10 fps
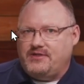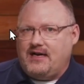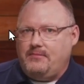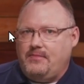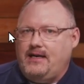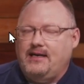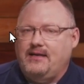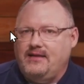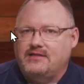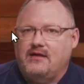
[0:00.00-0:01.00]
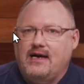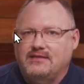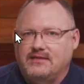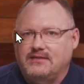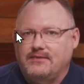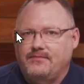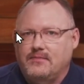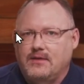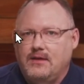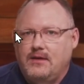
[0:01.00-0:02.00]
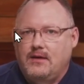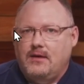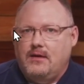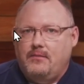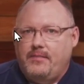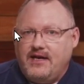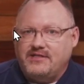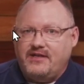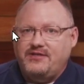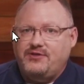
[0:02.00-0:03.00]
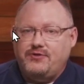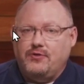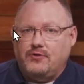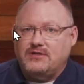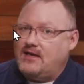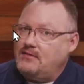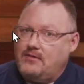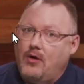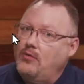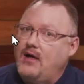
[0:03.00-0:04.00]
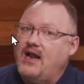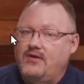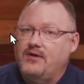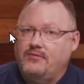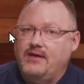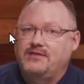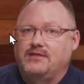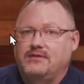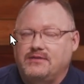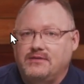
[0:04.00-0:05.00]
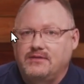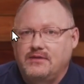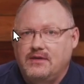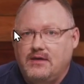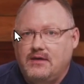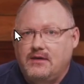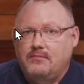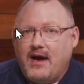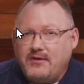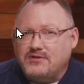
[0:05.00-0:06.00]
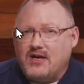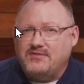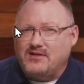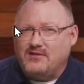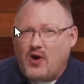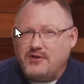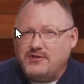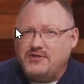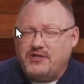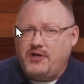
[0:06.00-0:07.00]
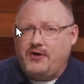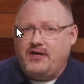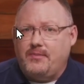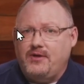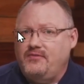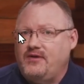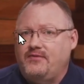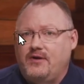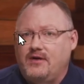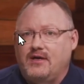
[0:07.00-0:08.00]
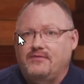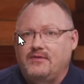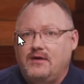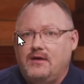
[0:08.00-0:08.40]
that I meet in these classes, because of these two tools and a whole lot of other reasons, Microsoft's the largest security company you've never heard of.